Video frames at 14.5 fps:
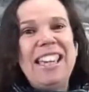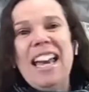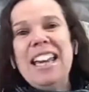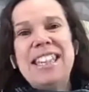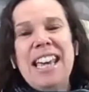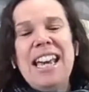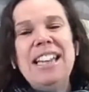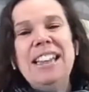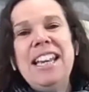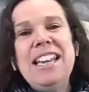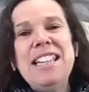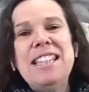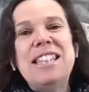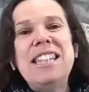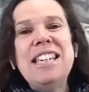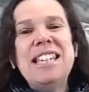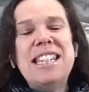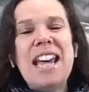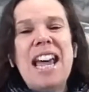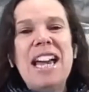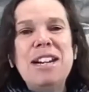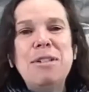Again, this
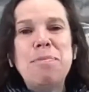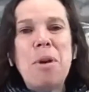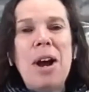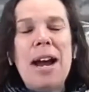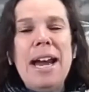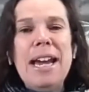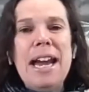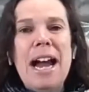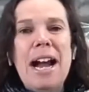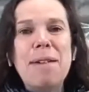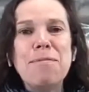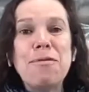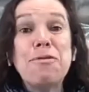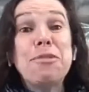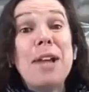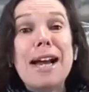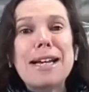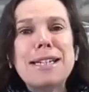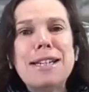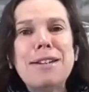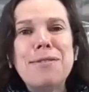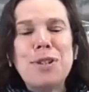and my
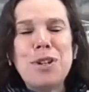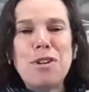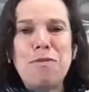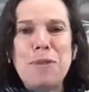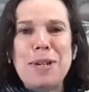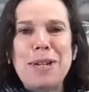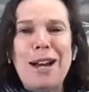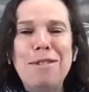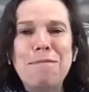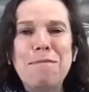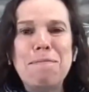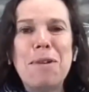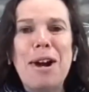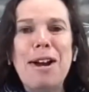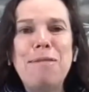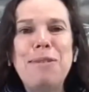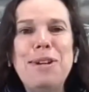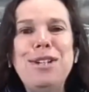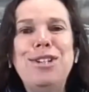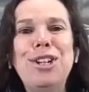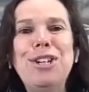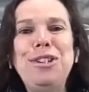flax have sort of become my
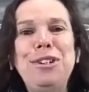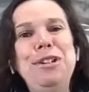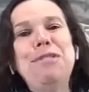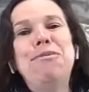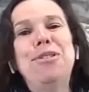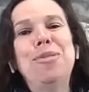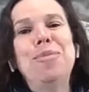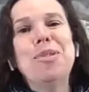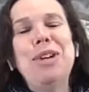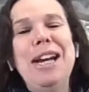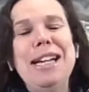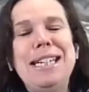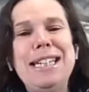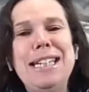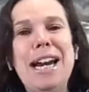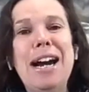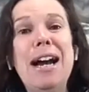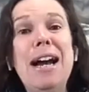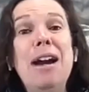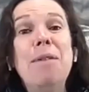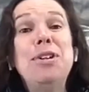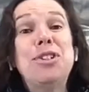winter uniform around here,
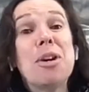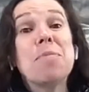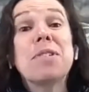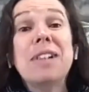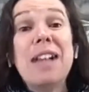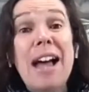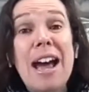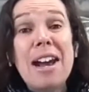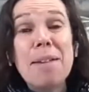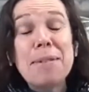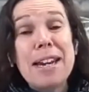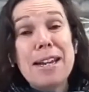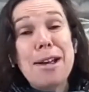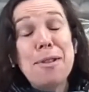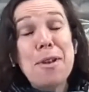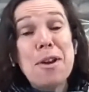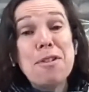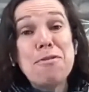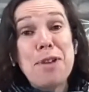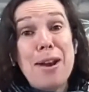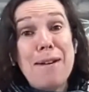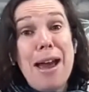which I'm glad. I'm getting a lot
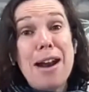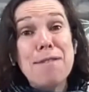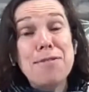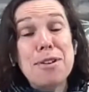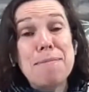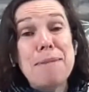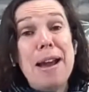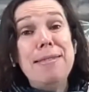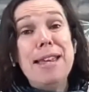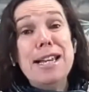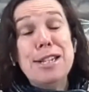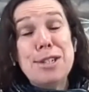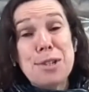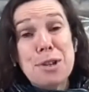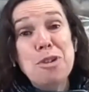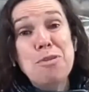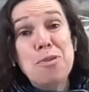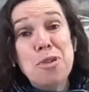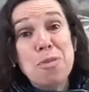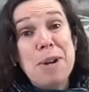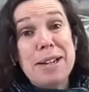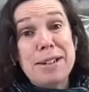of wear out of them and they're so
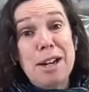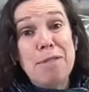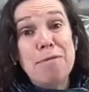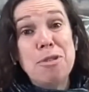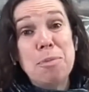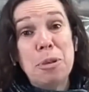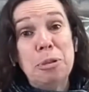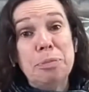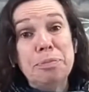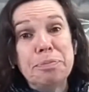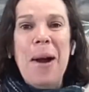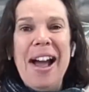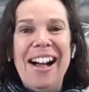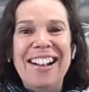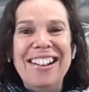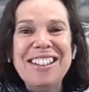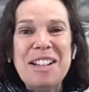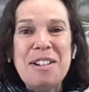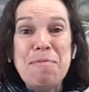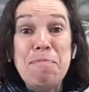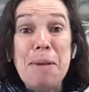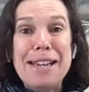warm and comfortable. Well,
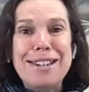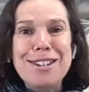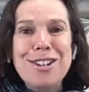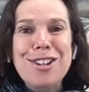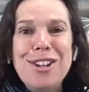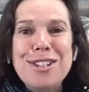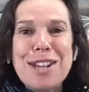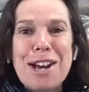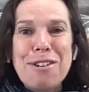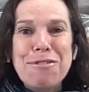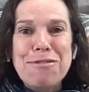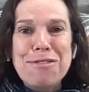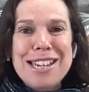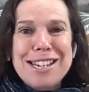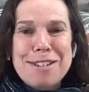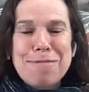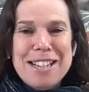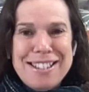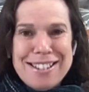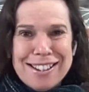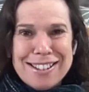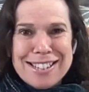big news. I finished my
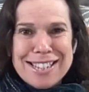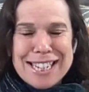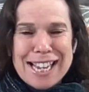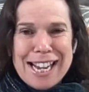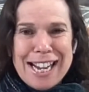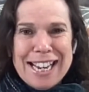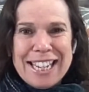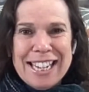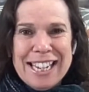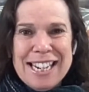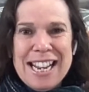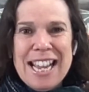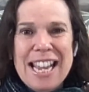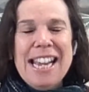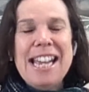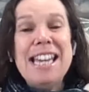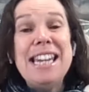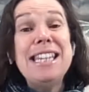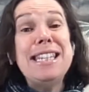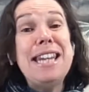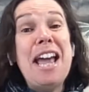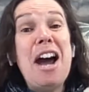Douglas cardigan. It
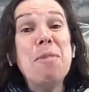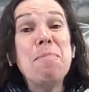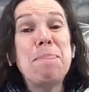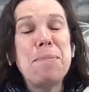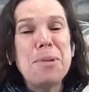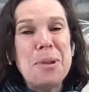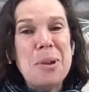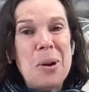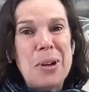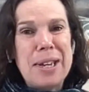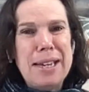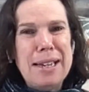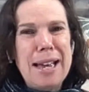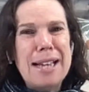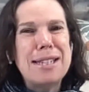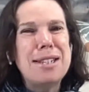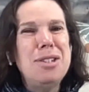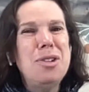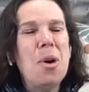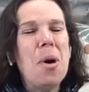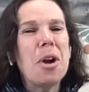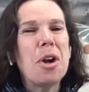is now blocking. It's
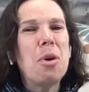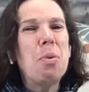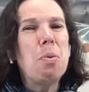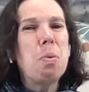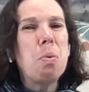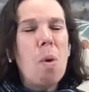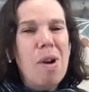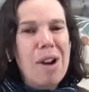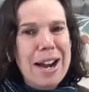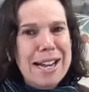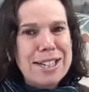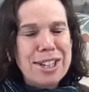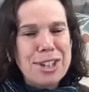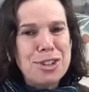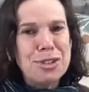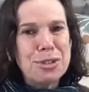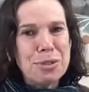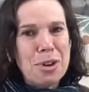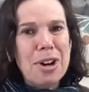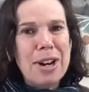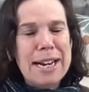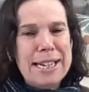not quite
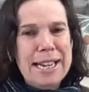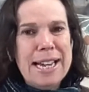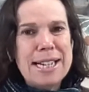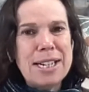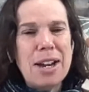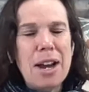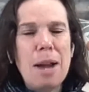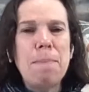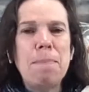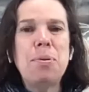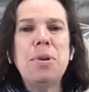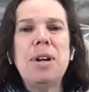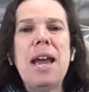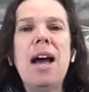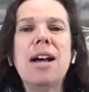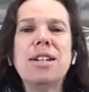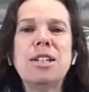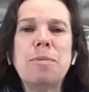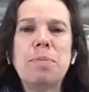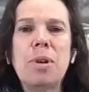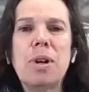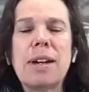dry yet. I put it out
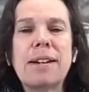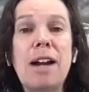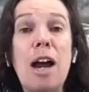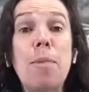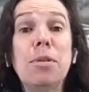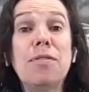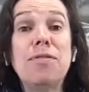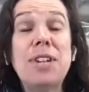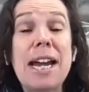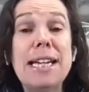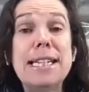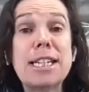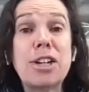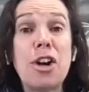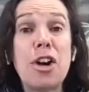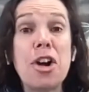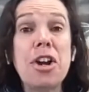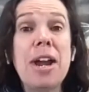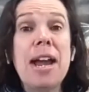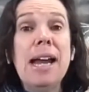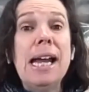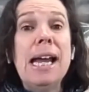to block a couple of days ago.
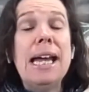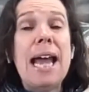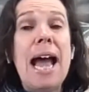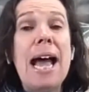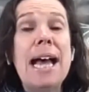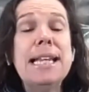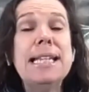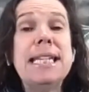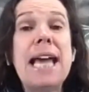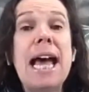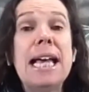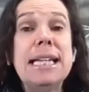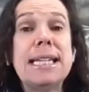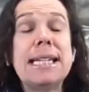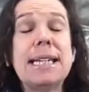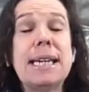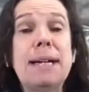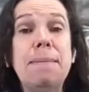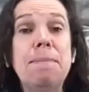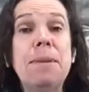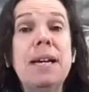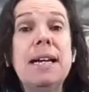It has had
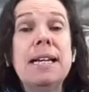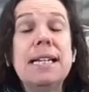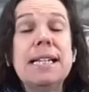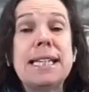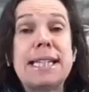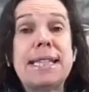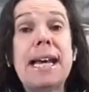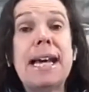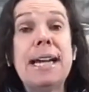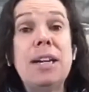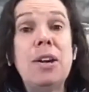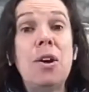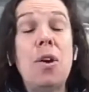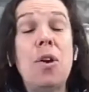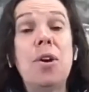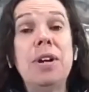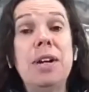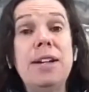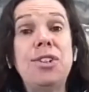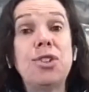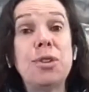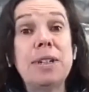some sun on
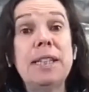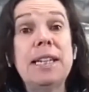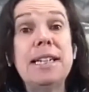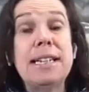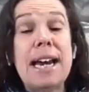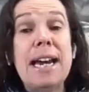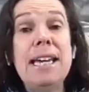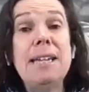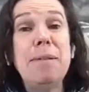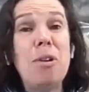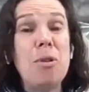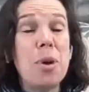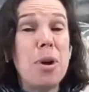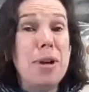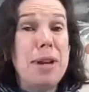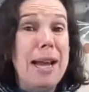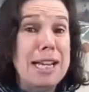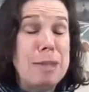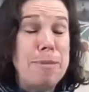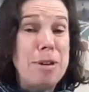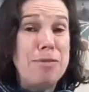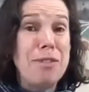it during the day, although it
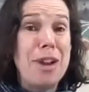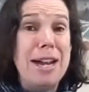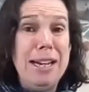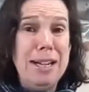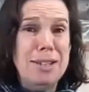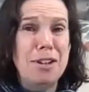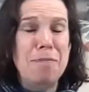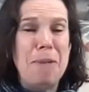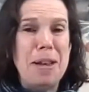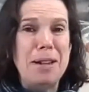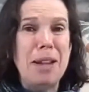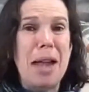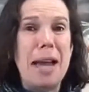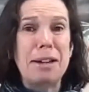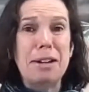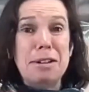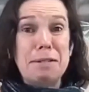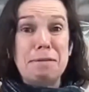has been rainy. It's sort of been like